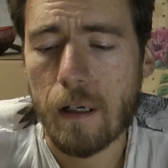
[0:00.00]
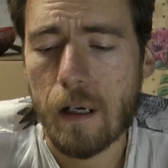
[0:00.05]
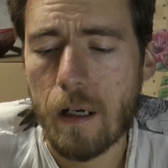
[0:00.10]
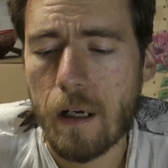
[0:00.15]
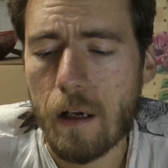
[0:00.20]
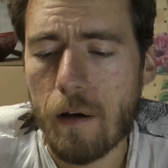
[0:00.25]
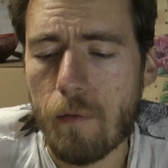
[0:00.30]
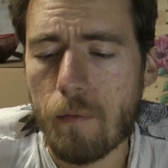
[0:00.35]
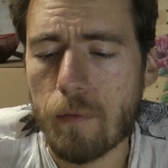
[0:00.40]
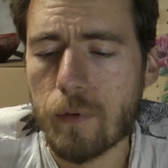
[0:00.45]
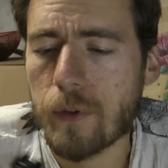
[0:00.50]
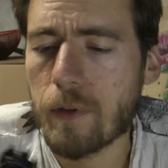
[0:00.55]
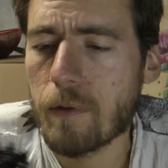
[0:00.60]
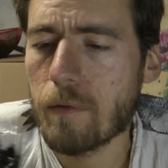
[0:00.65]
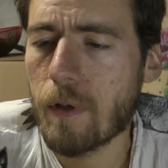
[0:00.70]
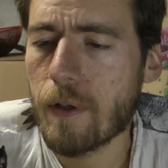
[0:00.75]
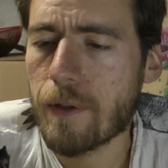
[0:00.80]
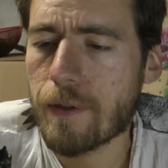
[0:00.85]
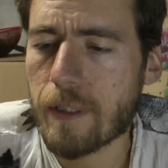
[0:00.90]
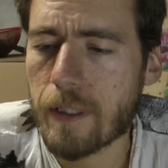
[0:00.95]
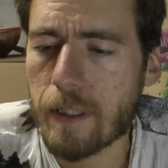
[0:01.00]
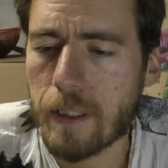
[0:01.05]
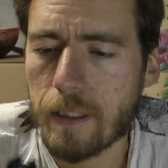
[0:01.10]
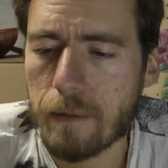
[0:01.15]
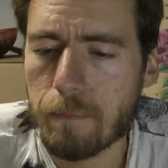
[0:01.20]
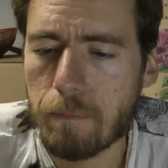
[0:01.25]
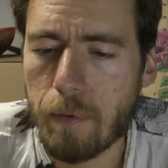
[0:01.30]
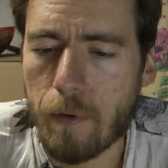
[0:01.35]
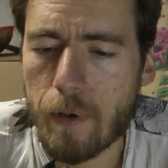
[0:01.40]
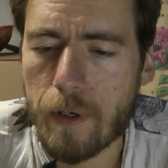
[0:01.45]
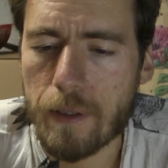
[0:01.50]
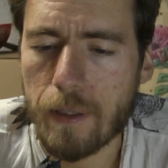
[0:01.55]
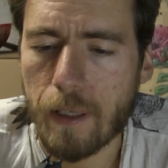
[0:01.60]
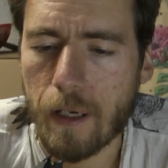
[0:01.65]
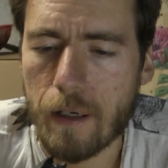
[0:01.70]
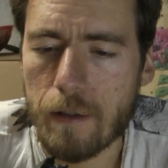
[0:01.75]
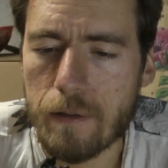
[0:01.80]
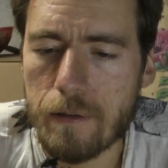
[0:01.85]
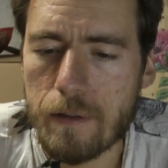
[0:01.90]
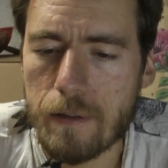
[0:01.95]
I uh, do want to point
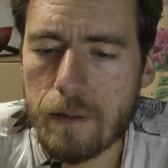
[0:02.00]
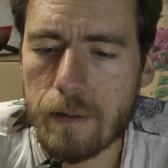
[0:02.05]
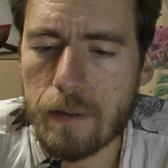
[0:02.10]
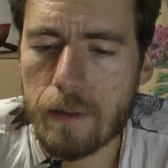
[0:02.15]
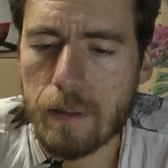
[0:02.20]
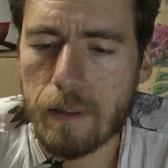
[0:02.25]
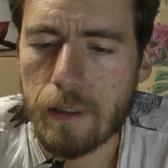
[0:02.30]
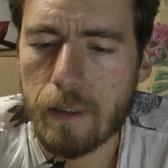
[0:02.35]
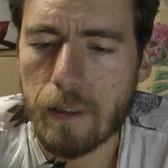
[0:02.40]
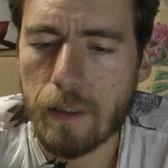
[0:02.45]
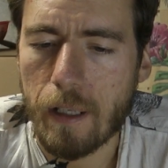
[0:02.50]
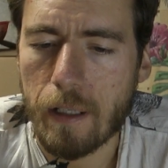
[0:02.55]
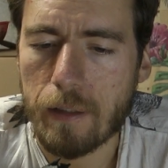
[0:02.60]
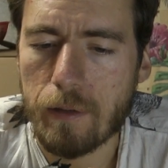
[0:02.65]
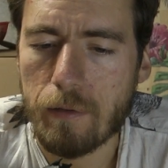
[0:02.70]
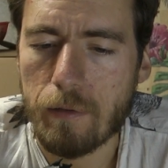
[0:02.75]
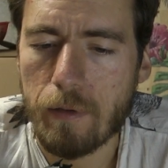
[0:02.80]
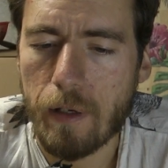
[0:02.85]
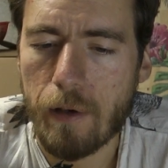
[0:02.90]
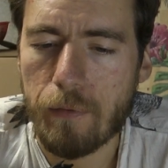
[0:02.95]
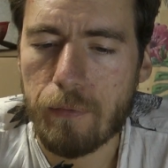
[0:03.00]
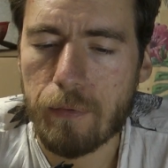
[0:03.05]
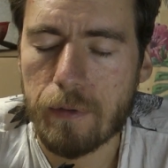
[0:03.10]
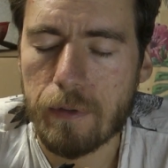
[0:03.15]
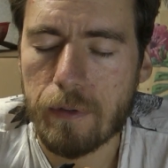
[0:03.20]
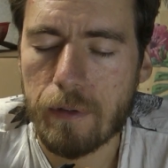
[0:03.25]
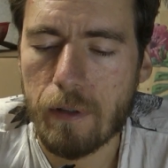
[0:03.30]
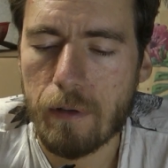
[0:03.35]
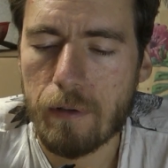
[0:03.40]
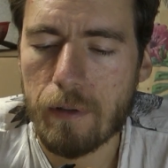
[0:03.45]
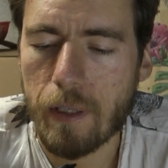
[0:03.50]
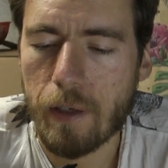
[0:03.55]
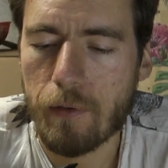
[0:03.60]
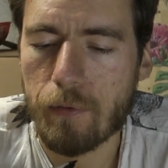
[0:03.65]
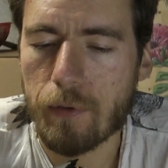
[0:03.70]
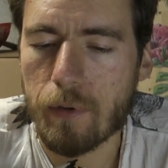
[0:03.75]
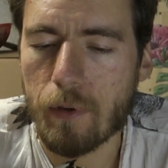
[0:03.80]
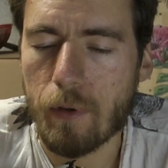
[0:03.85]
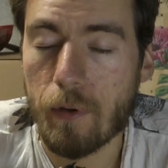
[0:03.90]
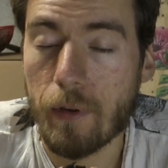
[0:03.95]
out, and uh, I do have it, don't
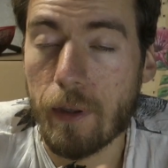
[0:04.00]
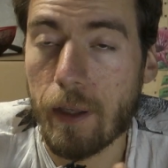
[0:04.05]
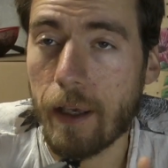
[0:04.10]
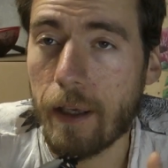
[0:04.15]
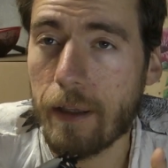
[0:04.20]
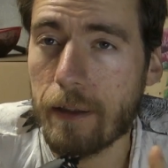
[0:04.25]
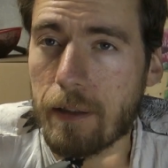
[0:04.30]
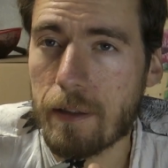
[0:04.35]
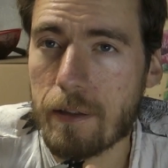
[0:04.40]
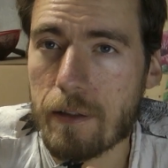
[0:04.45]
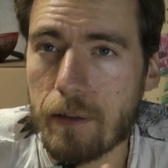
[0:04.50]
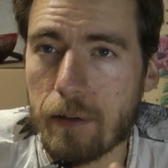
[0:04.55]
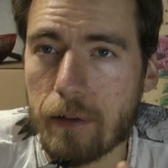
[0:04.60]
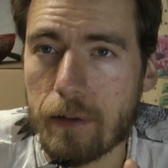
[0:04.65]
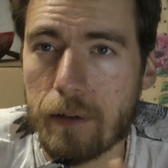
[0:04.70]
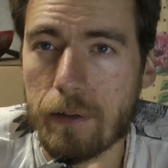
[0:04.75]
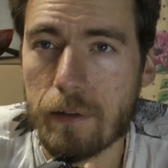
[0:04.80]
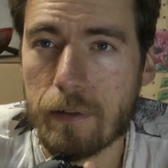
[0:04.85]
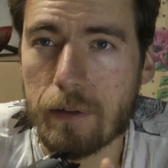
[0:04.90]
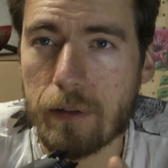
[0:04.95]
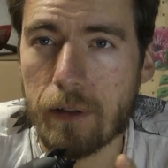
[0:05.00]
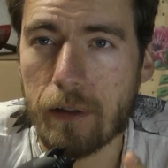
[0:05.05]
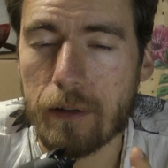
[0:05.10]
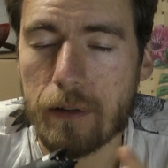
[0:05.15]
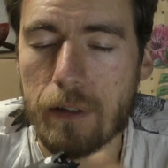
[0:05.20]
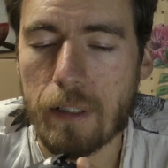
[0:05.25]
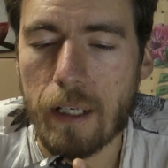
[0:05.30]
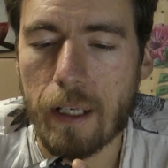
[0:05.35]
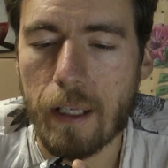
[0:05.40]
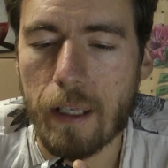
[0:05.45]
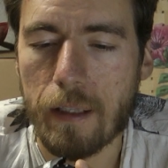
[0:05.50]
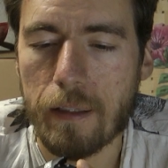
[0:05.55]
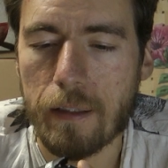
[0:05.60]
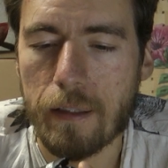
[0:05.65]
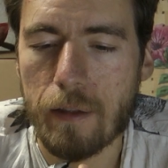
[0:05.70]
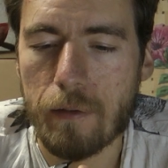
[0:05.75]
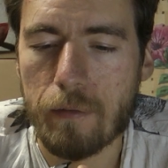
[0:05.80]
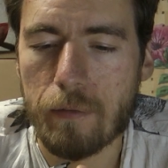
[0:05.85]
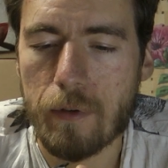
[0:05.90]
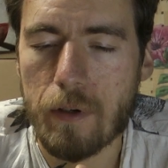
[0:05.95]
have it on hand, that's not totally
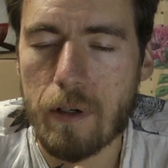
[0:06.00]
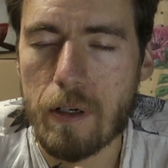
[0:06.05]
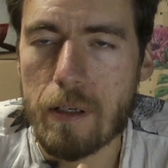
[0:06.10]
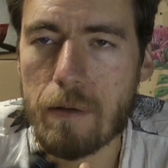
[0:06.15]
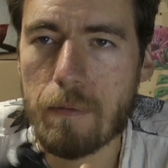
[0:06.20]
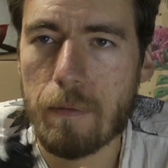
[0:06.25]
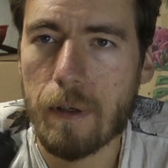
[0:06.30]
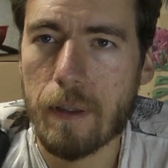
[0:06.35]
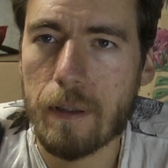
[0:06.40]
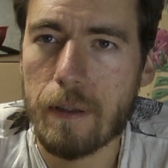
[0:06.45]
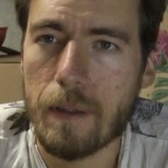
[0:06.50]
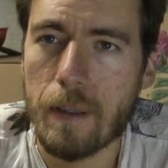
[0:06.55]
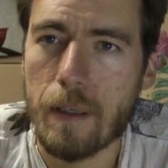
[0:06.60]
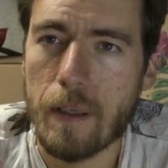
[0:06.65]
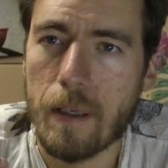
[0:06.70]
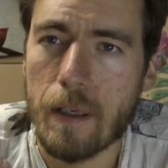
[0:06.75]
handy of course, but